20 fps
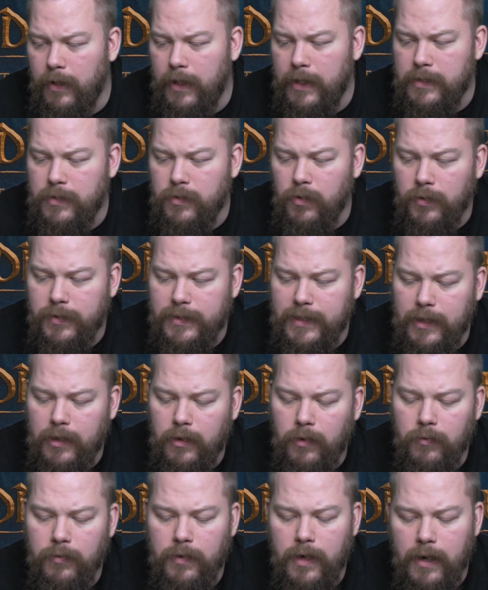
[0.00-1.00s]
is not
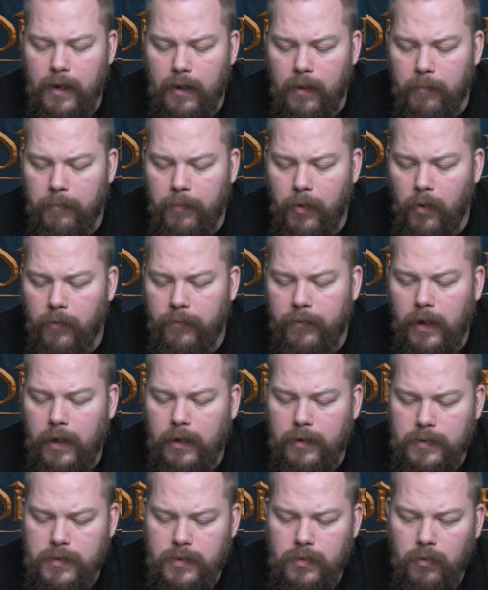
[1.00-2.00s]
included in the
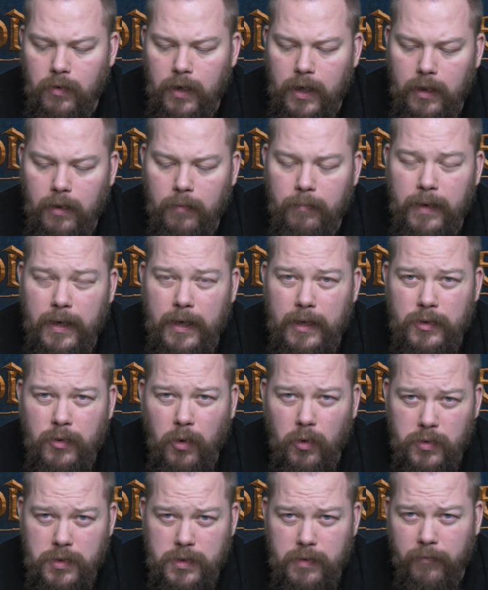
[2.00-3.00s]
profile, so he will be
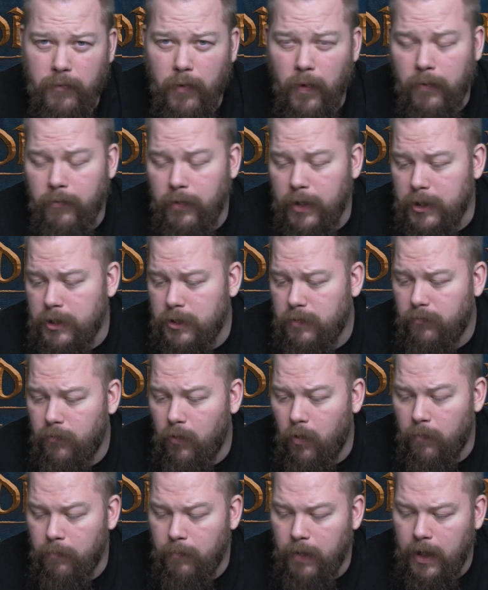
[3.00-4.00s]
tossed to further range
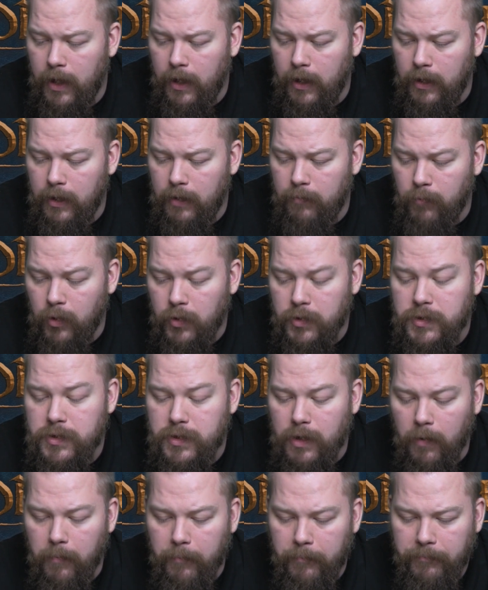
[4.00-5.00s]
from a
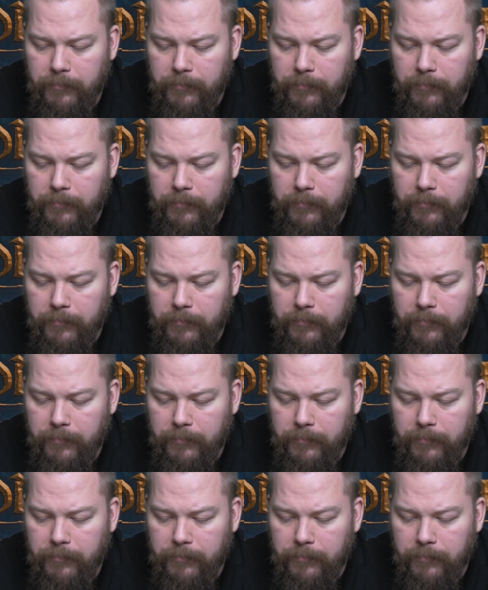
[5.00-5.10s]
monster.